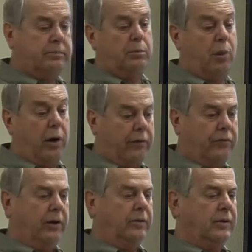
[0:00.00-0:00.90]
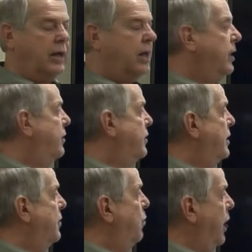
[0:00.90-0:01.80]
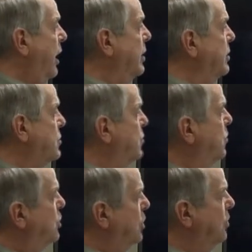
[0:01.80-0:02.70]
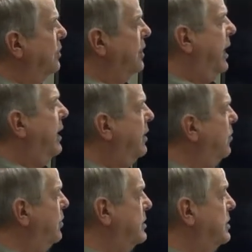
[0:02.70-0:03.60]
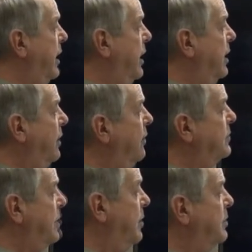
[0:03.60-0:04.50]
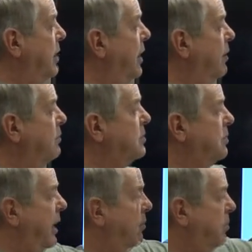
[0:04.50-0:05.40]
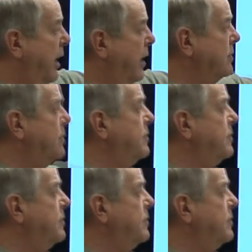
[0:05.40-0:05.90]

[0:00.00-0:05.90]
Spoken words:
profit. The range showed that it was negative sometimes and positive